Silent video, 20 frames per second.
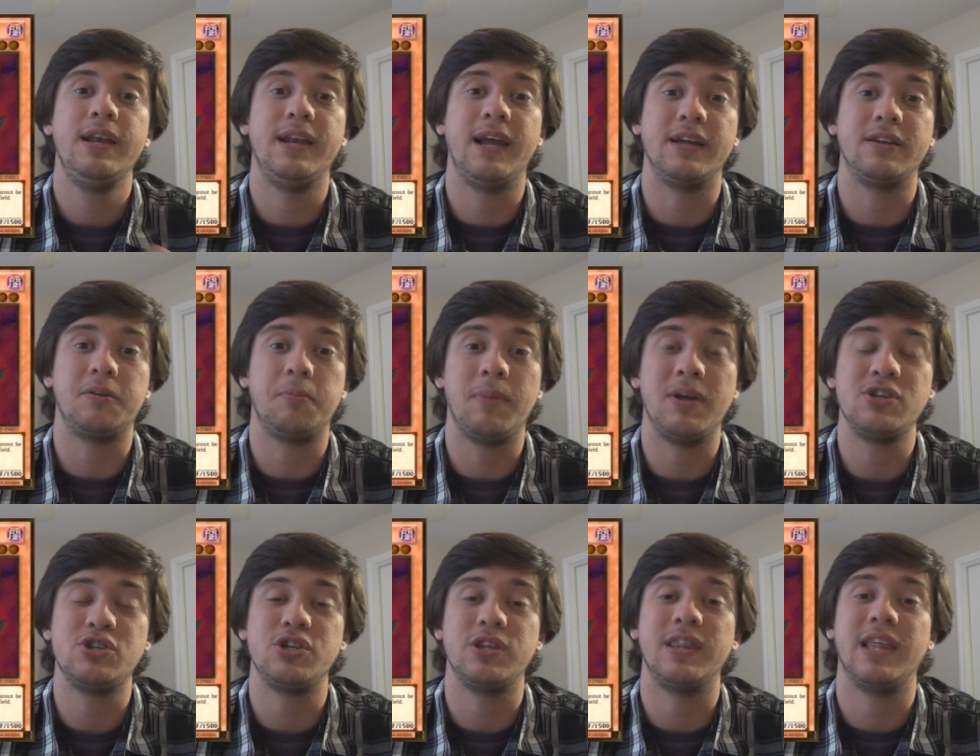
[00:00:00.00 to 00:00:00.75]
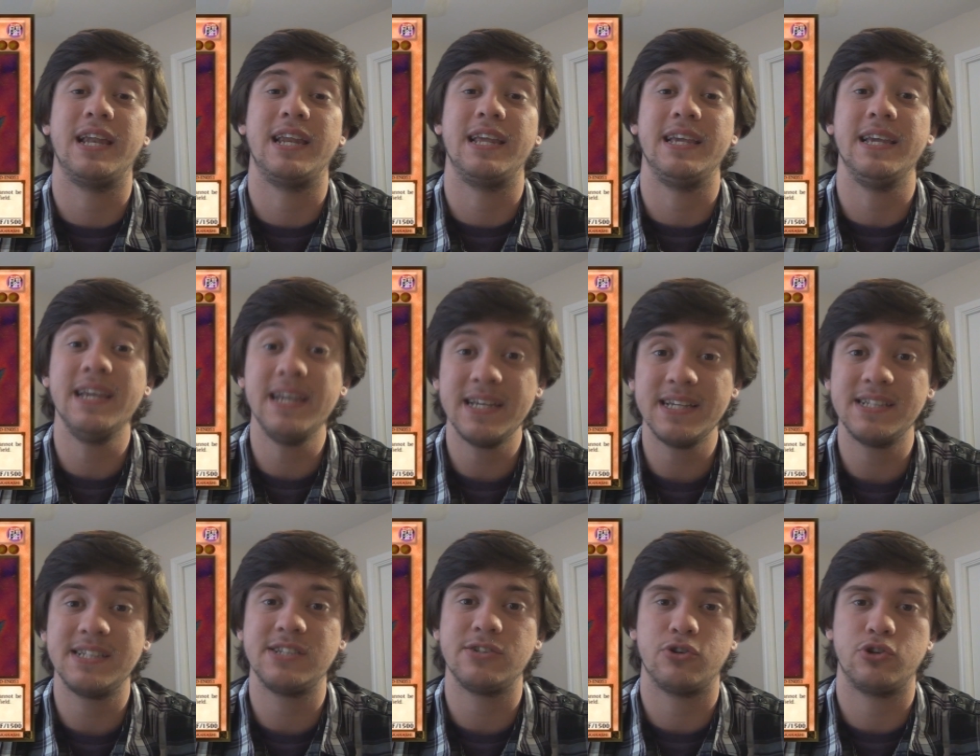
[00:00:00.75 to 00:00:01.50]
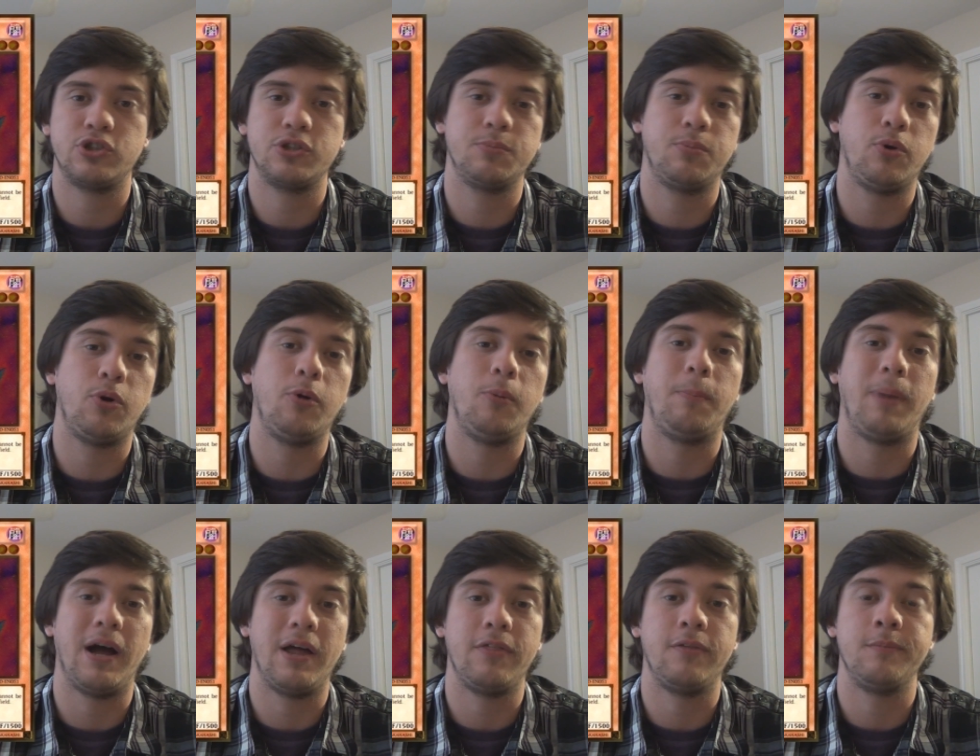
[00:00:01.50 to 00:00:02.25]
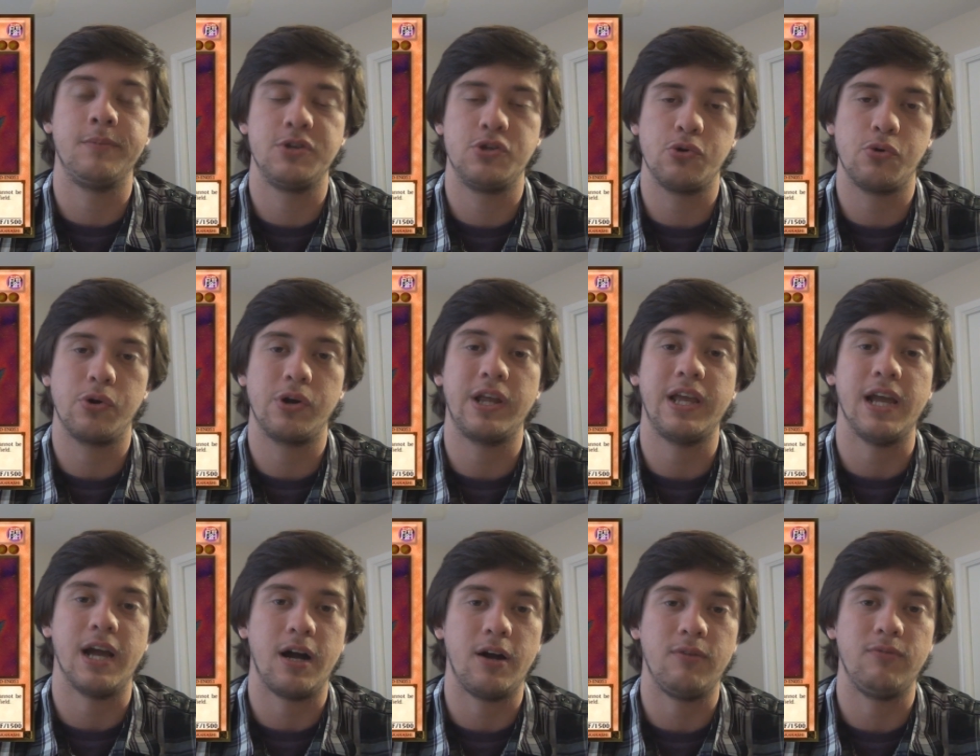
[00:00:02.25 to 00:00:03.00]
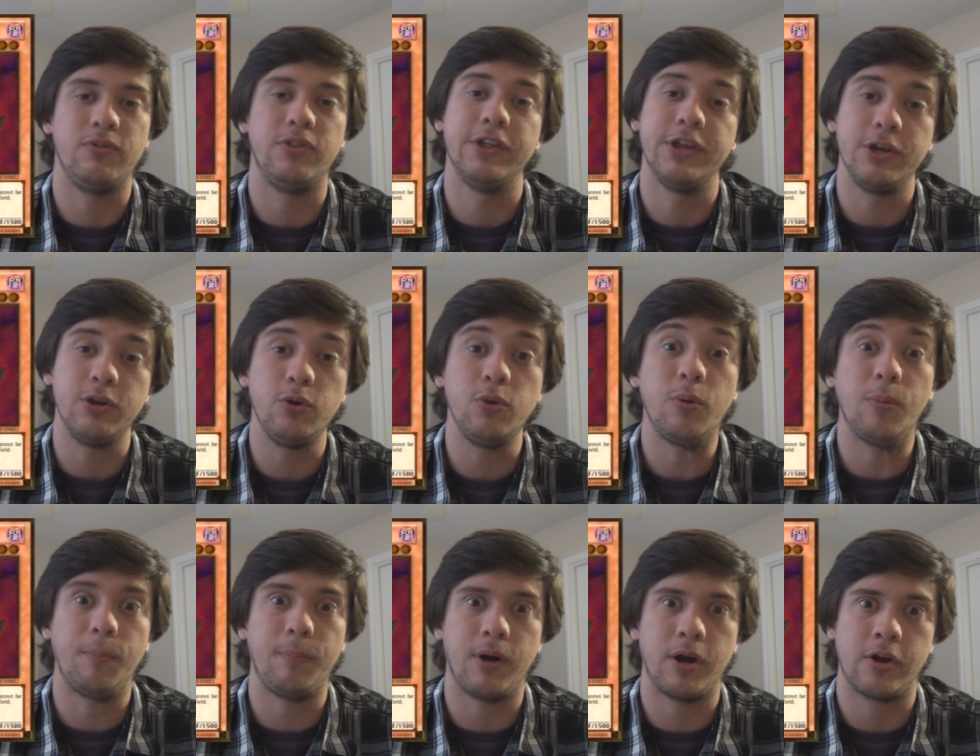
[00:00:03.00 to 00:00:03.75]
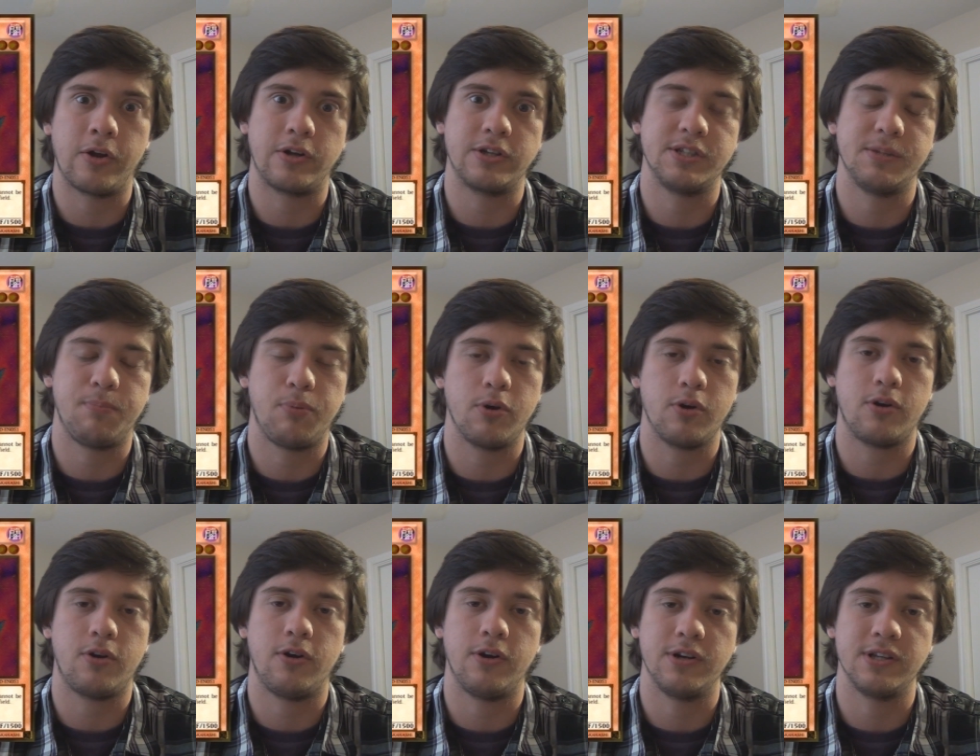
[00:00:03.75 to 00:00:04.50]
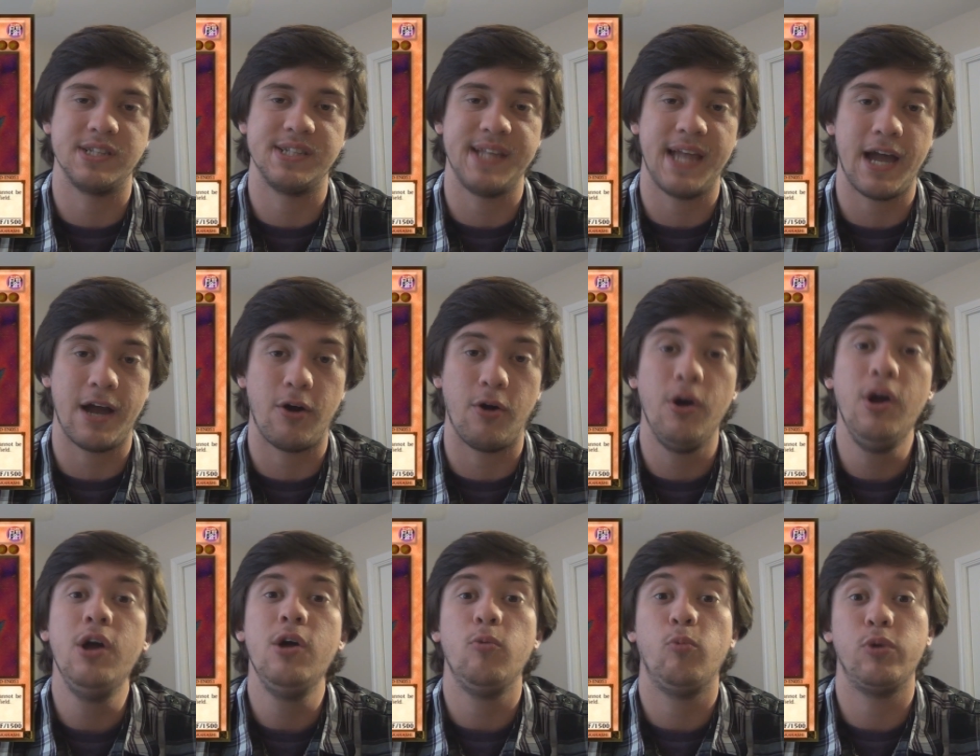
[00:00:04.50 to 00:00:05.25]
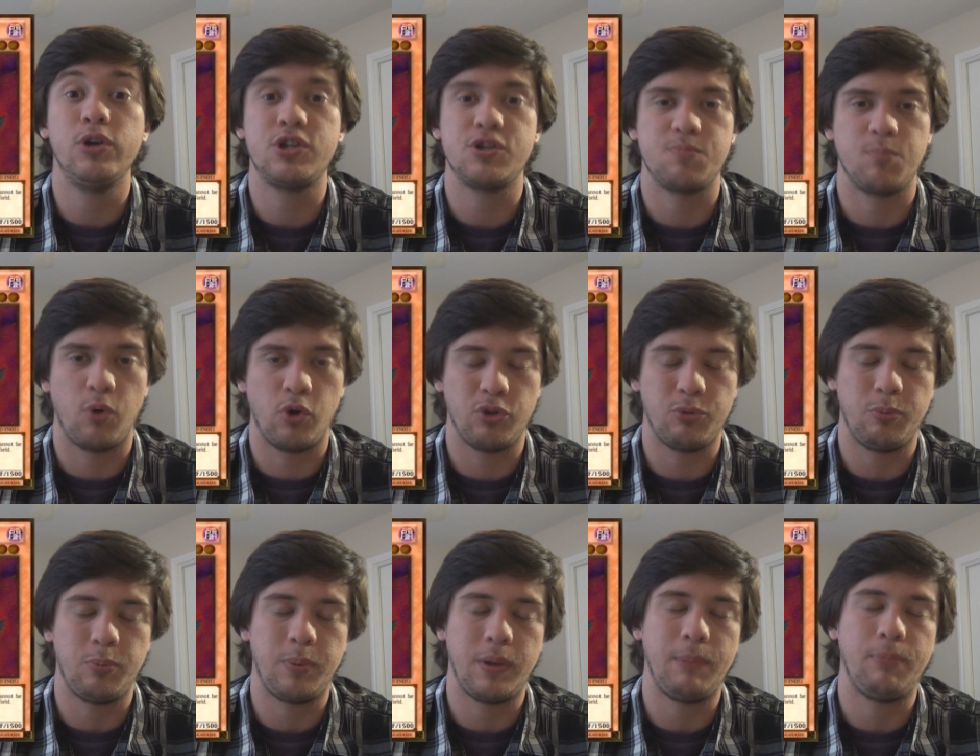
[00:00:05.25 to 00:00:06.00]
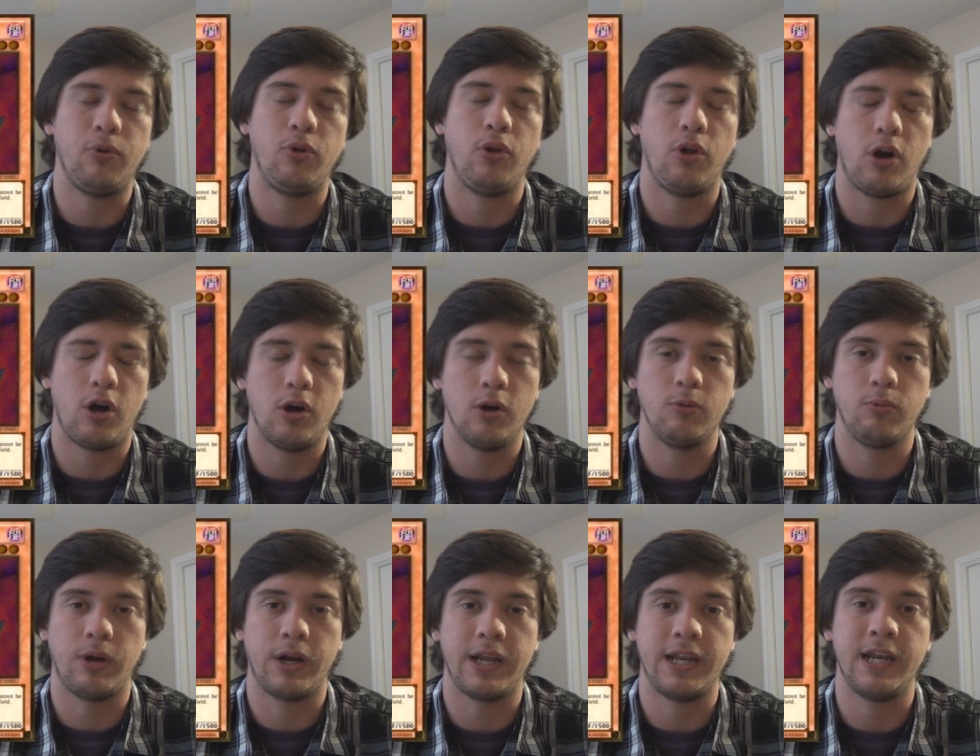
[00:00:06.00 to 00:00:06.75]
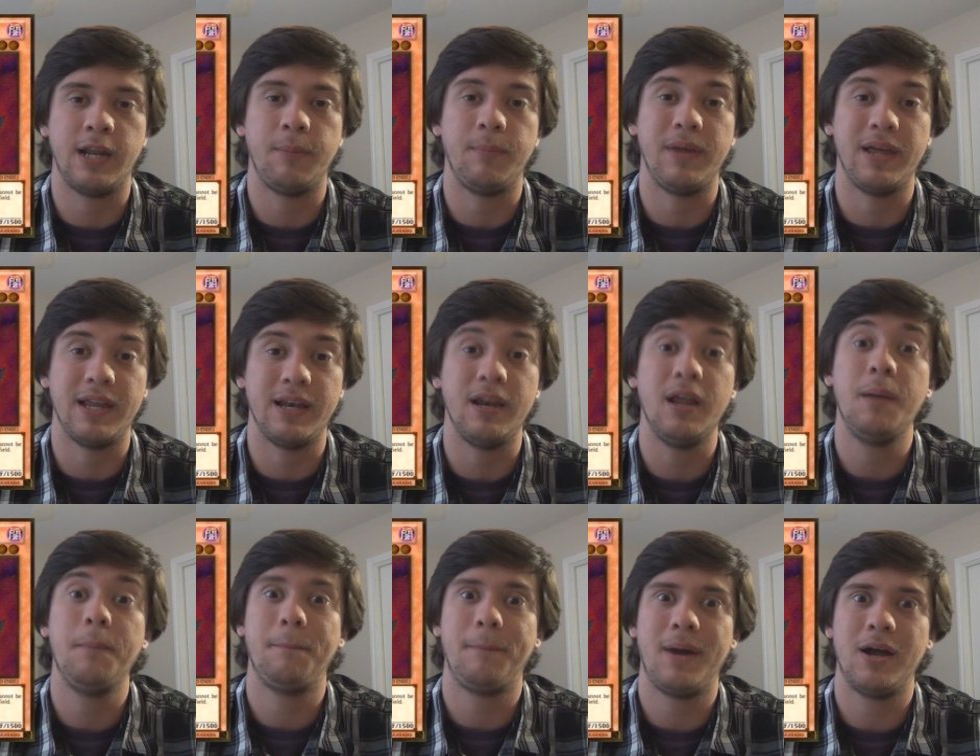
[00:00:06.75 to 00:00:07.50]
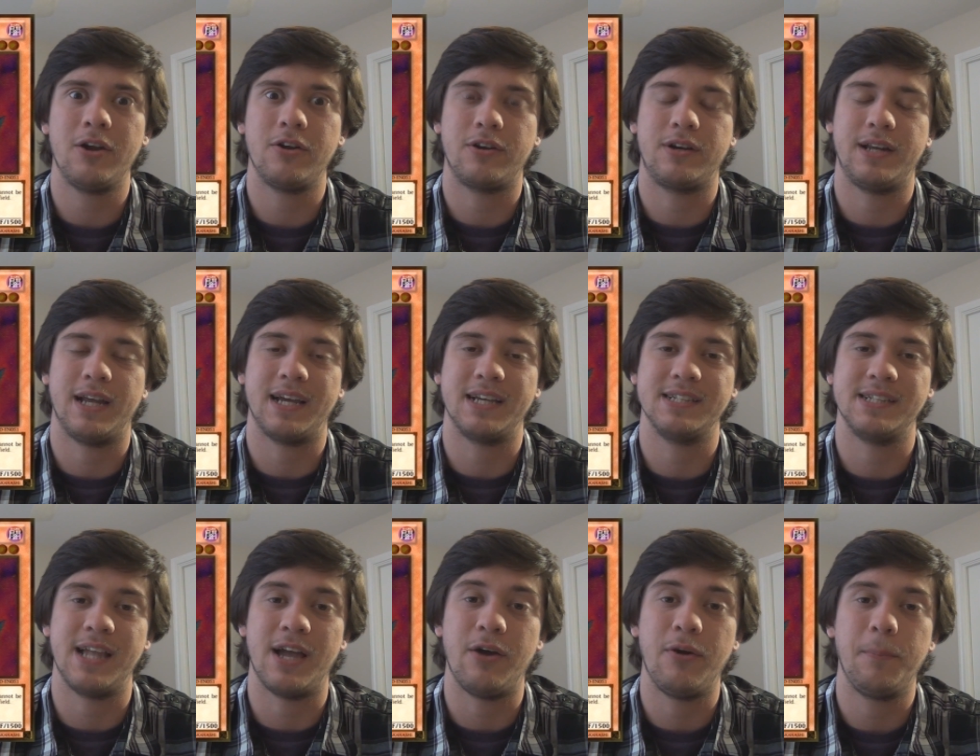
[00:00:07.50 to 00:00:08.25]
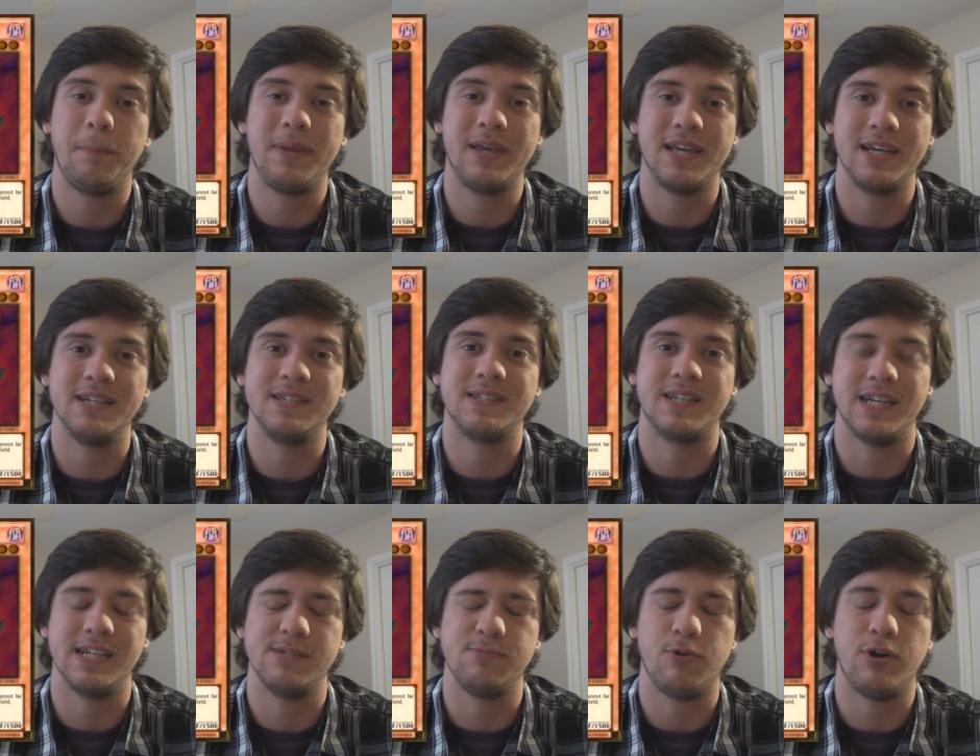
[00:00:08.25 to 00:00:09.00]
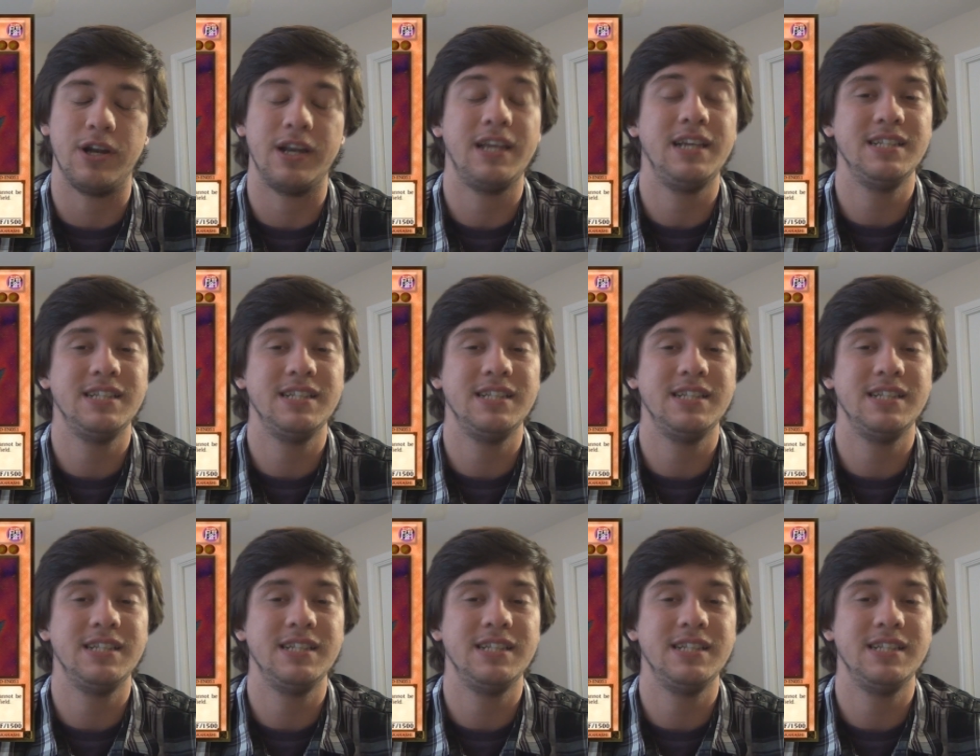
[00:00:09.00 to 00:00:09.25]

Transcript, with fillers: Not to mention that he is searchable by the majority of the new Monarch support cards now, which multiple people are running him in Monarch decks now, because guess what?